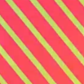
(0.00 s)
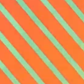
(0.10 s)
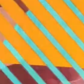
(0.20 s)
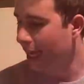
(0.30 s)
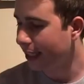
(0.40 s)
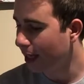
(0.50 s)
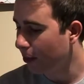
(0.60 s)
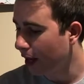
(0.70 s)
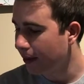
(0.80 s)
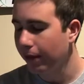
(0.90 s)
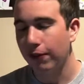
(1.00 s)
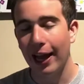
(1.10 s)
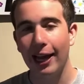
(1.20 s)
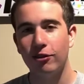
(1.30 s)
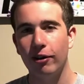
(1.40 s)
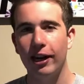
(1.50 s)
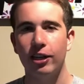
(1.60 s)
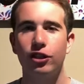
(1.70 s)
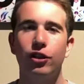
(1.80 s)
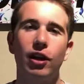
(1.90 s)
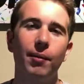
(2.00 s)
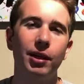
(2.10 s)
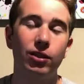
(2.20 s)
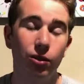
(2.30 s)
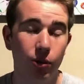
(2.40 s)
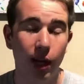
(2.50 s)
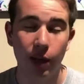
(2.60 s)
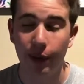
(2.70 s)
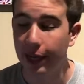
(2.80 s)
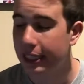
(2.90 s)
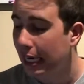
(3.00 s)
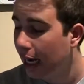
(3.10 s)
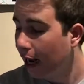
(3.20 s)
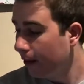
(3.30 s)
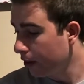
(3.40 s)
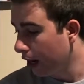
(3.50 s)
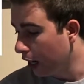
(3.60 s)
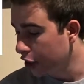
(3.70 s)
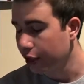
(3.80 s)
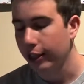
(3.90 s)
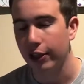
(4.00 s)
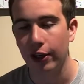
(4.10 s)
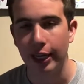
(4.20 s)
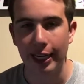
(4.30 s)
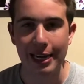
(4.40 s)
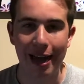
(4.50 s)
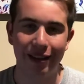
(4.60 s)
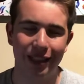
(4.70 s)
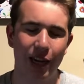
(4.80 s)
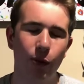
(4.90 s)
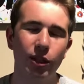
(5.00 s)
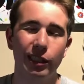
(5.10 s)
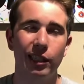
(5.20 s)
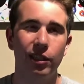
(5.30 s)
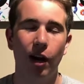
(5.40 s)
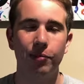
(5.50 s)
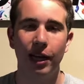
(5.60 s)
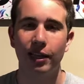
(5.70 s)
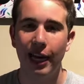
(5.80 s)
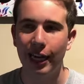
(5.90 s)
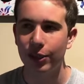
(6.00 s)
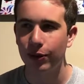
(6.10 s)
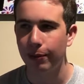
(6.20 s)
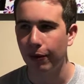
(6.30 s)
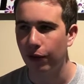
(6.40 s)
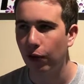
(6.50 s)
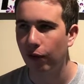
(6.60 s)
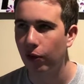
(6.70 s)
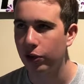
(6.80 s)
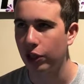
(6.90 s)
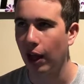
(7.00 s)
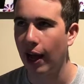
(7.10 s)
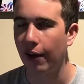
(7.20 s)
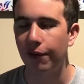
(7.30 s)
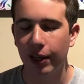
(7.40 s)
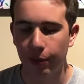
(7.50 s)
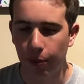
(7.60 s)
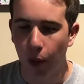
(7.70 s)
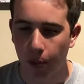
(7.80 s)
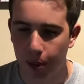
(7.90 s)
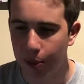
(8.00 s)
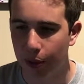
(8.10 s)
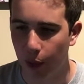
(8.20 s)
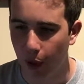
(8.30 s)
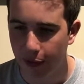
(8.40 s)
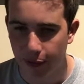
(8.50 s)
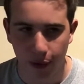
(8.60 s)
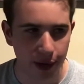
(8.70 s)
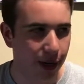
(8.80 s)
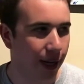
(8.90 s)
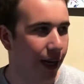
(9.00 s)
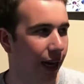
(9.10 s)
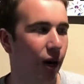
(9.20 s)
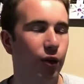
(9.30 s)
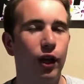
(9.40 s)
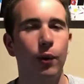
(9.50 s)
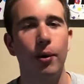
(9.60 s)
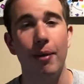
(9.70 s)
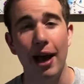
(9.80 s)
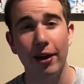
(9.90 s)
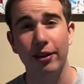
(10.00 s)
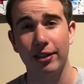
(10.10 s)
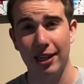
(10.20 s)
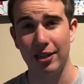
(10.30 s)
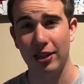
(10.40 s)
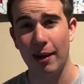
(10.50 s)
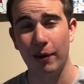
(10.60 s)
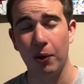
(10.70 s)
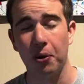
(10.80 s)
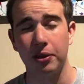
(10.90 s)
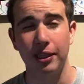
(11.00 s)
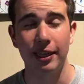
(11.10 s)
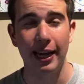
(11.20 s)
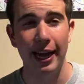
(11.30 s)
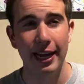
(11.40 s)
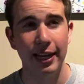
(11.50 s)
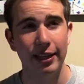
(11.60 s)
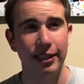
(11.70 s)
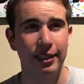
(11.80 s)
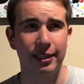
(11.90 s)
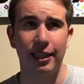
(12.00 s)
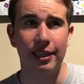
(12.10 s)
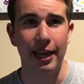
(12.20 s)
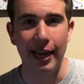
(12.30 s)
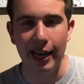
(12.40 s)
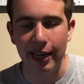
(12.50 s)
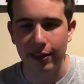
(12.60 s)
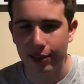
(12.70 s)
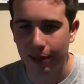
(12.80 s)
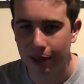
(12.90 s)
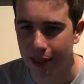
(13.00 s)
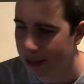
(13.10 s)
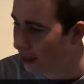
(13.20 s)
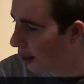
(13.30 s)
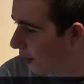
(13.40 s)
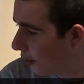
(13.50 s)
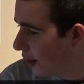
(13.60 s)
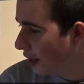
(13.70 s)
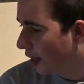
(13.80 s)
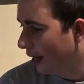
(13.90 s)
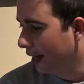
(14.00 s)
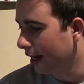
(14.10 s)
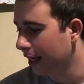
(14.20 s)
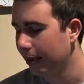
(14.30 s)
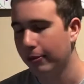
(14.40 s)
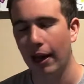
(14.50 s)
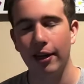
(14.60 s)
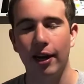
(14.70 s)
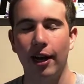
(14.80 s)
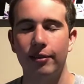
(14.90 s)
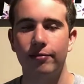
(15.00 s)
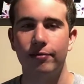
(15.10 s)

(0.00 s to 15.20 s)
Next up, we have the Flags Rayon shirt coming in 2 colorways for $138. And I wish they dropped that last week before 4th of July. I think more people would have went for it. I don't think it would have mattered because I just got my order today. It's like the 8th or something, so probably not,